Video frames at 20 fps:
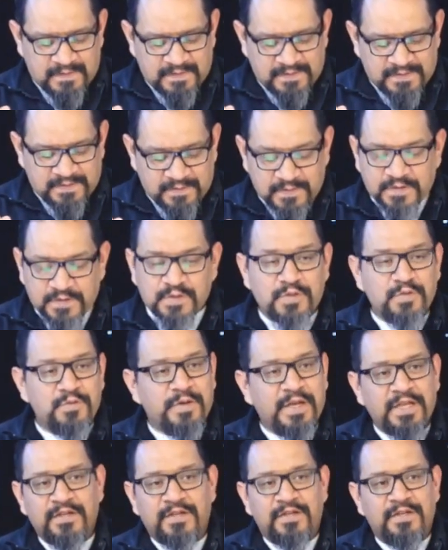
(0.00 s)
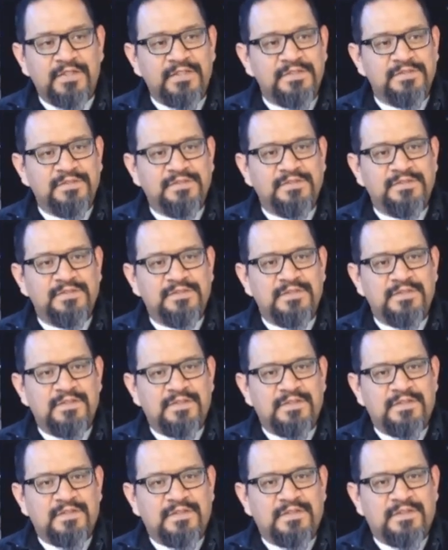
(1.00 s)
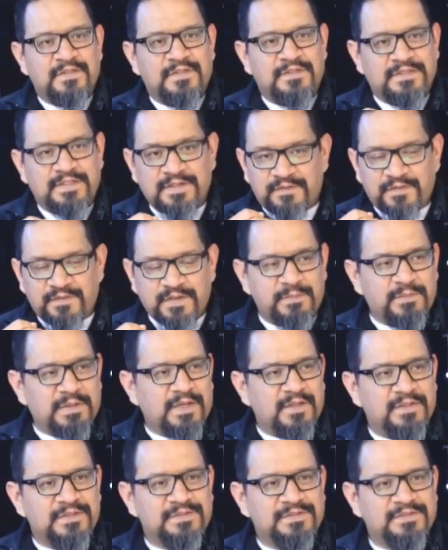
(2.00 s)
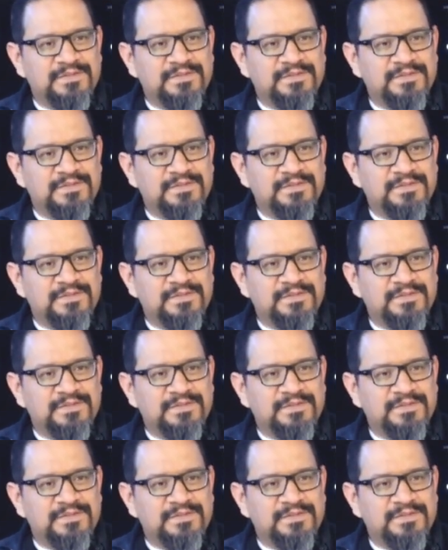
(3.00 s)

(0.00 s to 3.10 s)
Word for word: So this restrainer isn't a female,